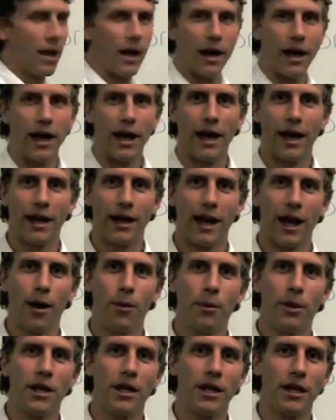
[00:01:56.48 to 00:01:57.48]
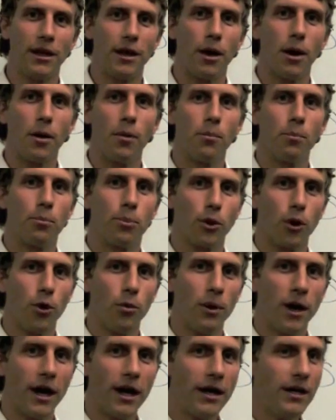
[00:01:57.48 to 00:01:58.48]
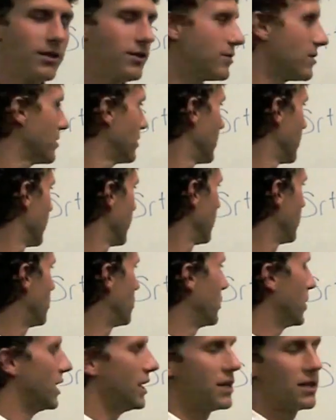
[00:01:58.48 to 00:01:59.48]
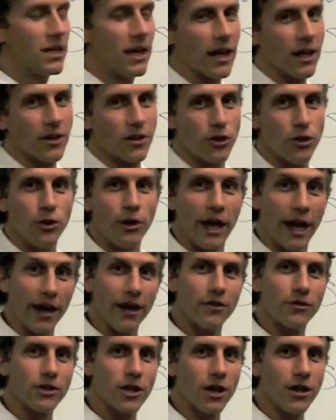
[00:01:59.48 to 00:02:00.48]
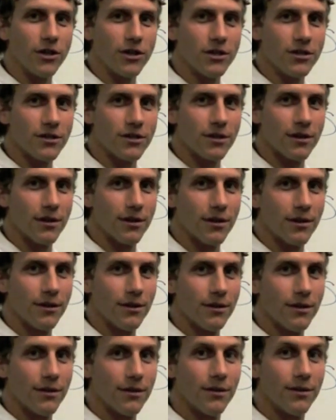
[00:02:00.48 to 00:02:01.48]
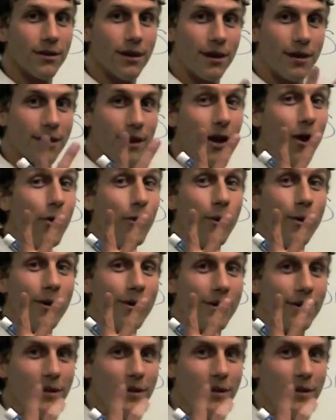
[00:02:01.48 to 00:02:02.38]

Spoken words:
And how many bromides do we need to get 2 negative charges? 2.